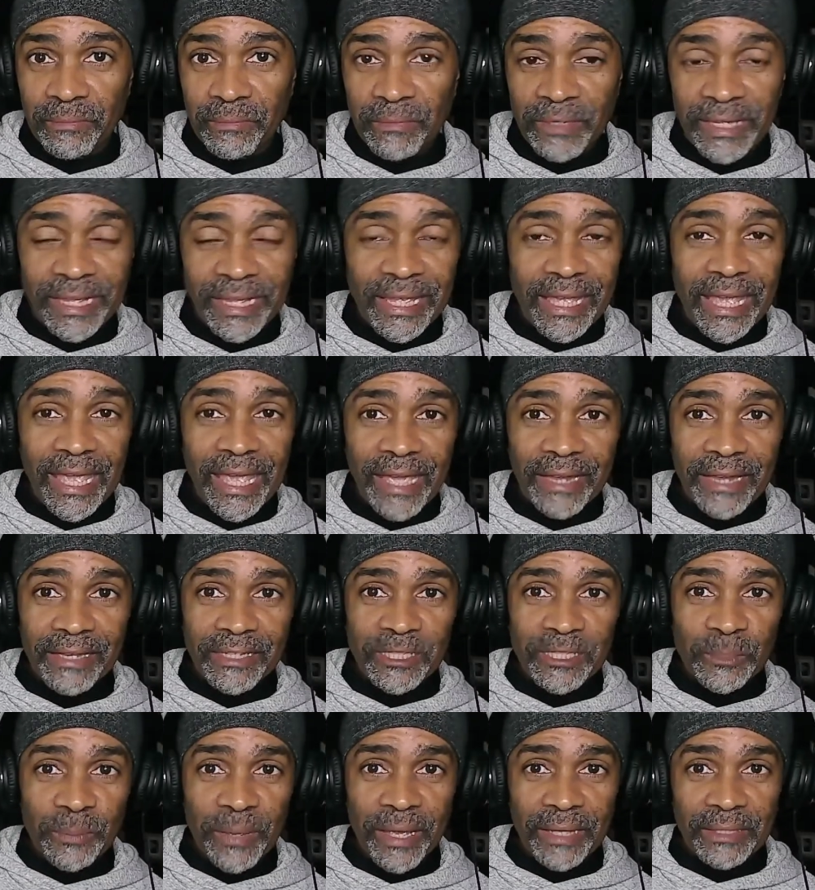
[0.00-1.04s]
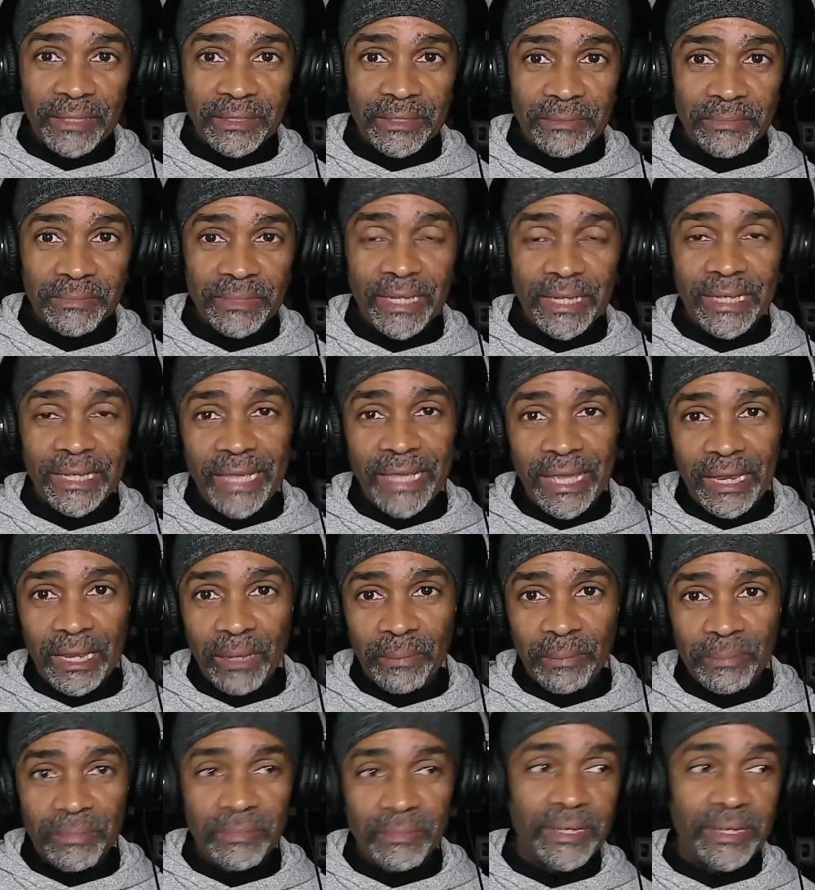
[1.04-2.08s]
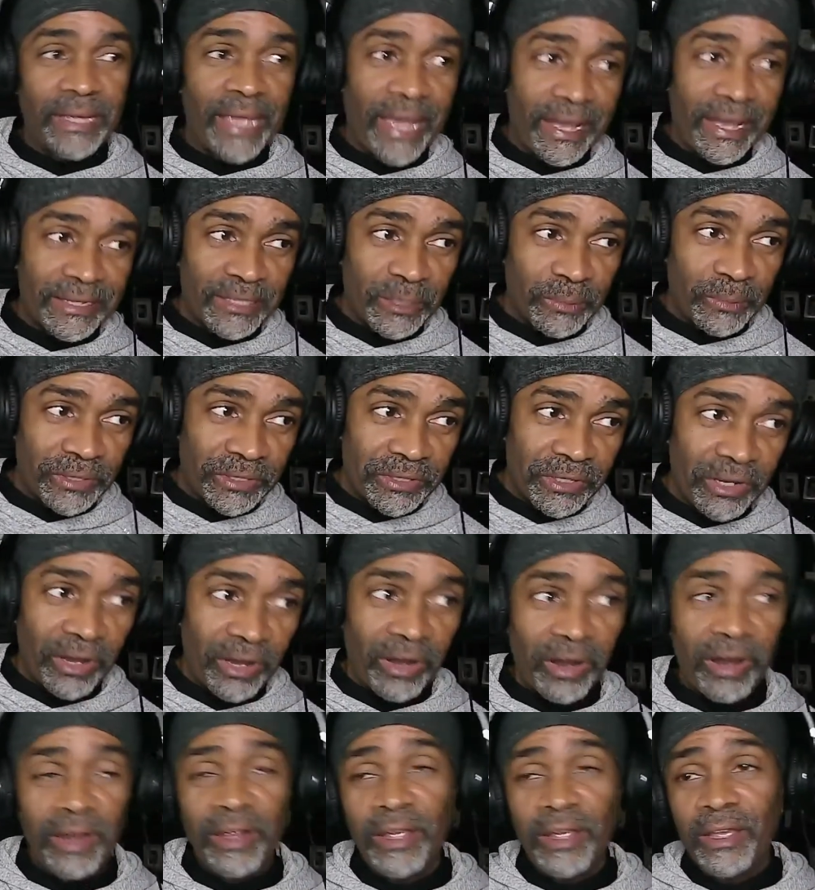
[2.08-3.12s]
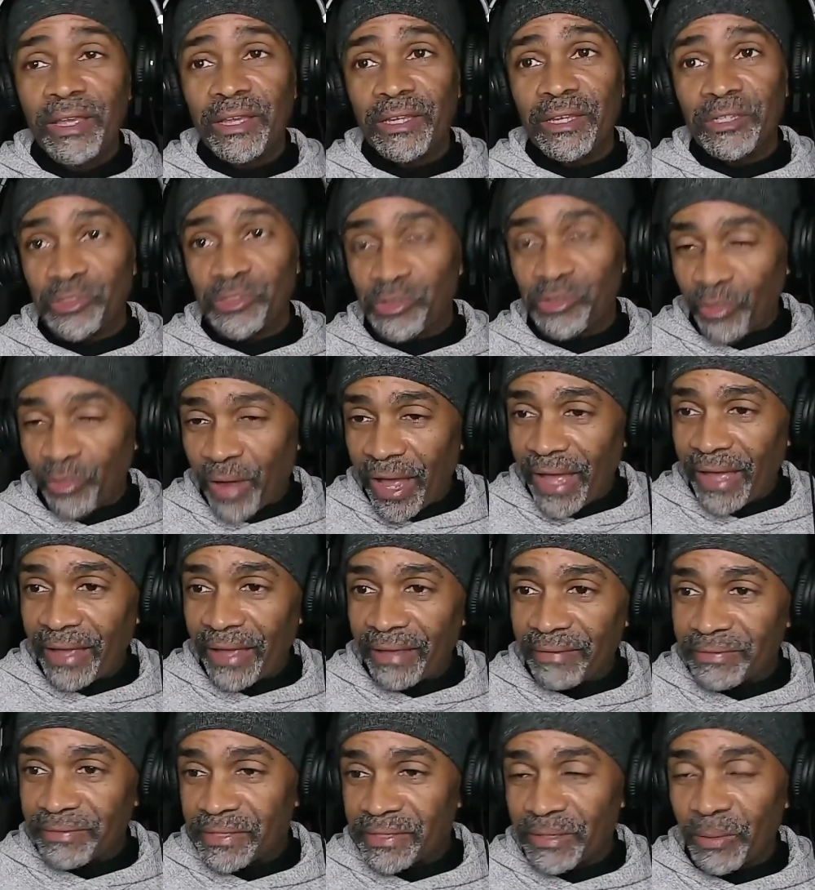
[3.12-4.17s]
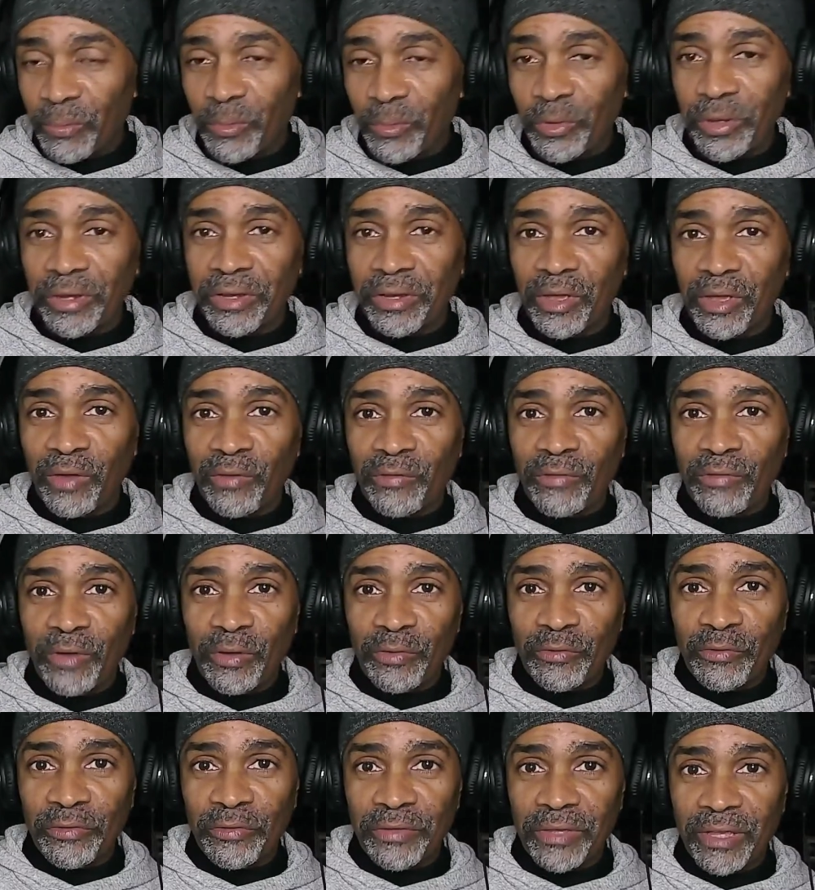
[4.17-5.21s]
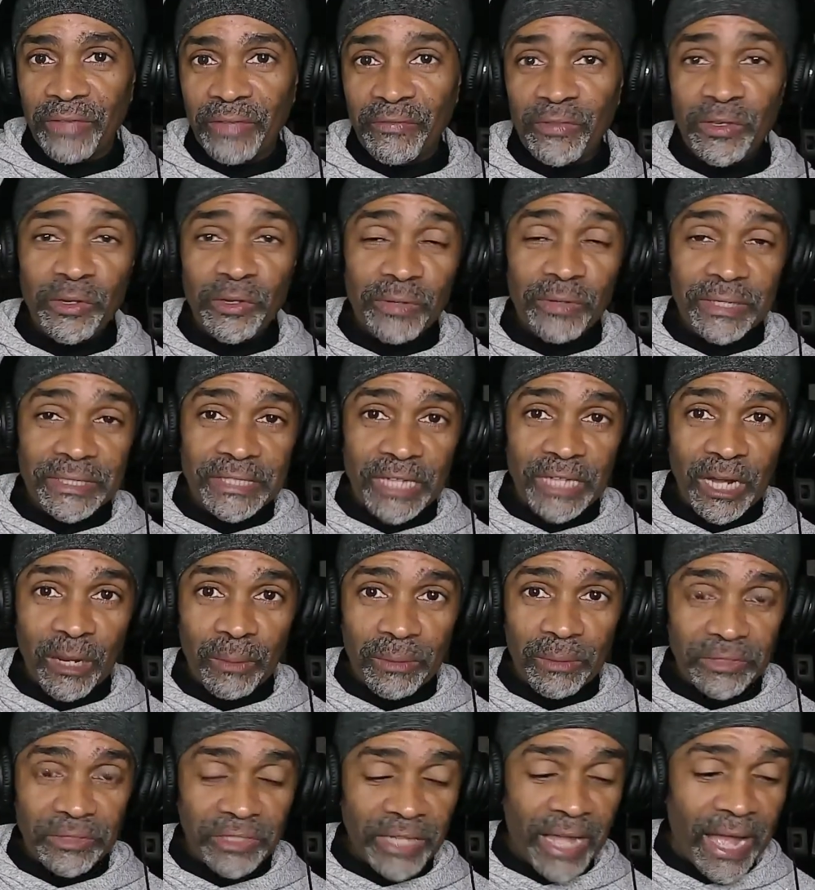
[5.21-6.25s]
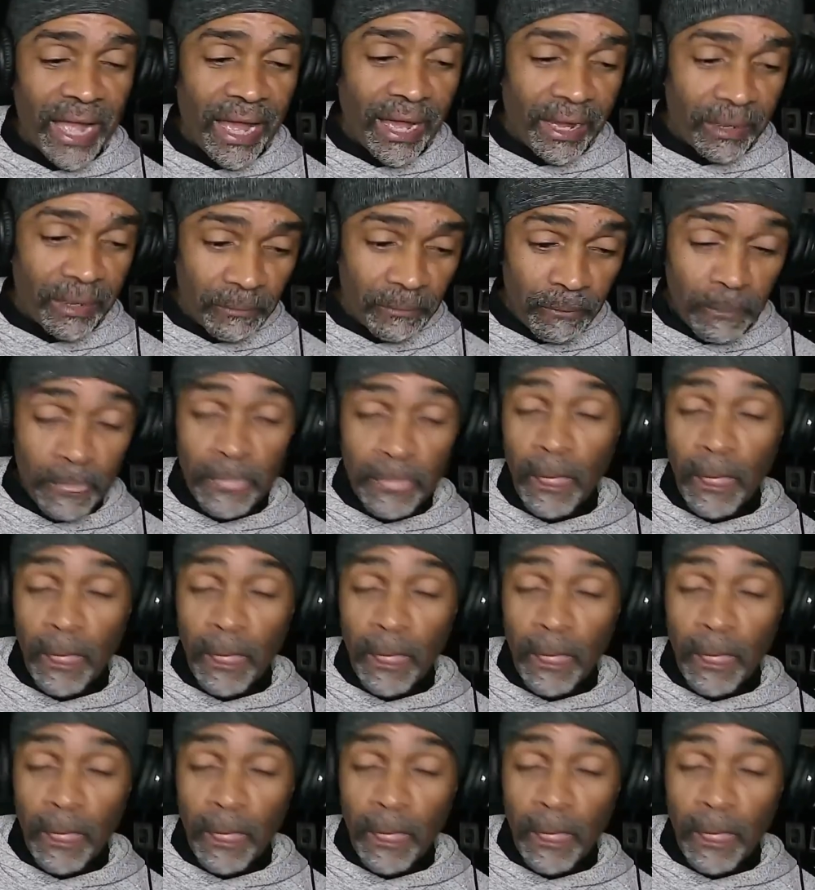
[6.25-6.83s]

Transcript: You can't expect him to get up, gas up his car, drive somewhere to go vote for you if you're doing a terrible job.